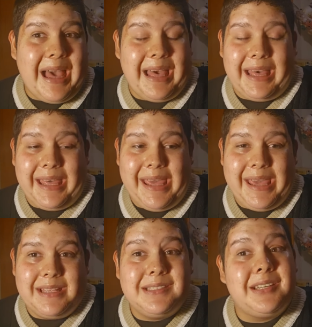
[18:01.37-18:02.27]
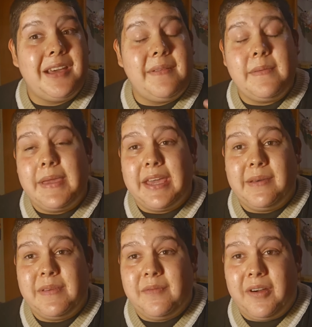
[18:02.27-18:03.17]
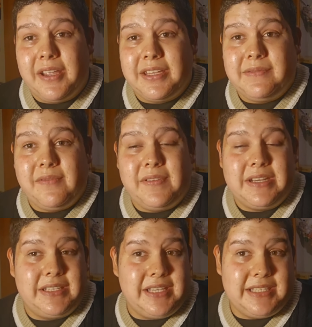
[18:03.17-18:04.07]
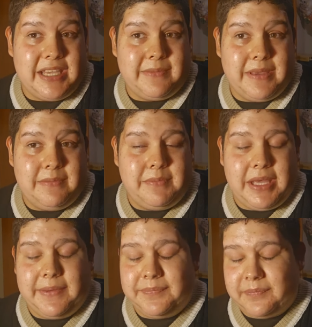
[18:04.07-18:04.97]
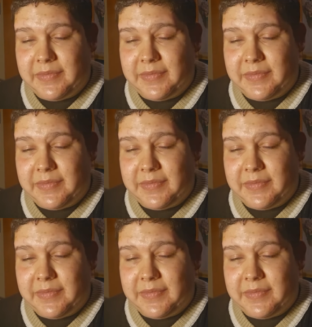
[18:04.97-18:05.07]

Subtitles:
I took off my makeup before I could even finish the segment, but